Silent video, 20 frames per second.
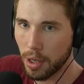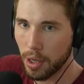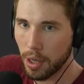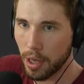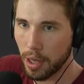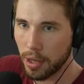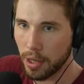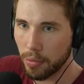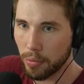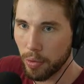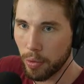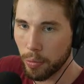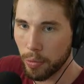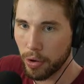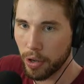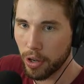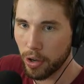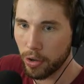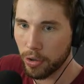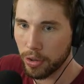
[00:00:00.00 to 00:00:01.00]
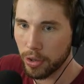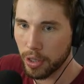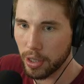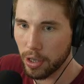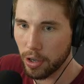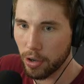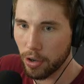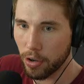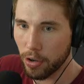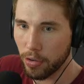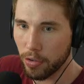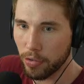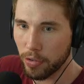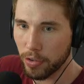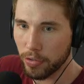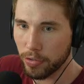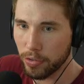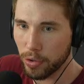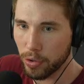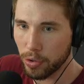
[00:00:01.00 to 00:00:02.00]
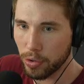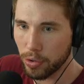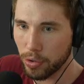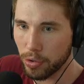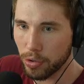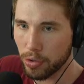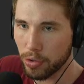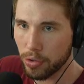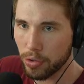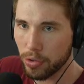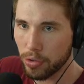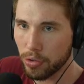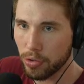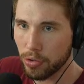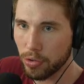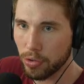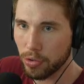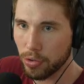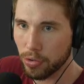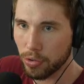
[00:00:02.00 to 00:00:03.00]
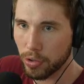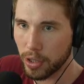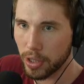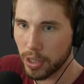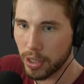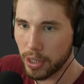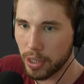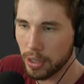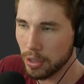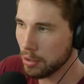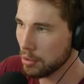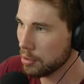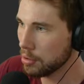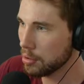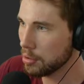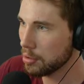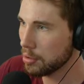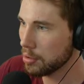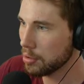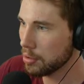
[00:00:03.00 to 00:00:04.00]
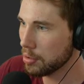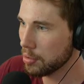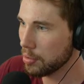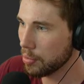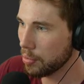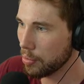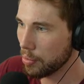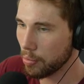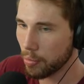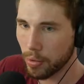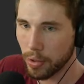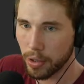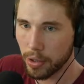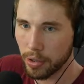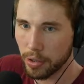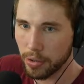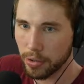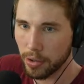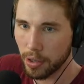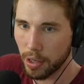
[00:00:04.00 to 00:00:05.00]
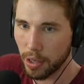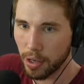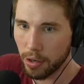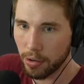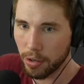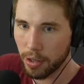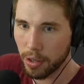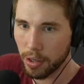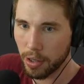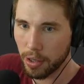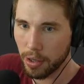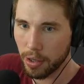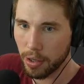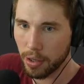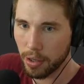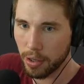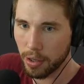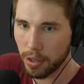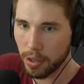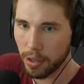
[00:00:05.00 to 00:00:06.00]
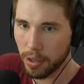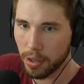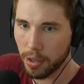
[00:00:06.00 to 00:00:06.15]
And then when we're on the overview screen, where's the error? Here.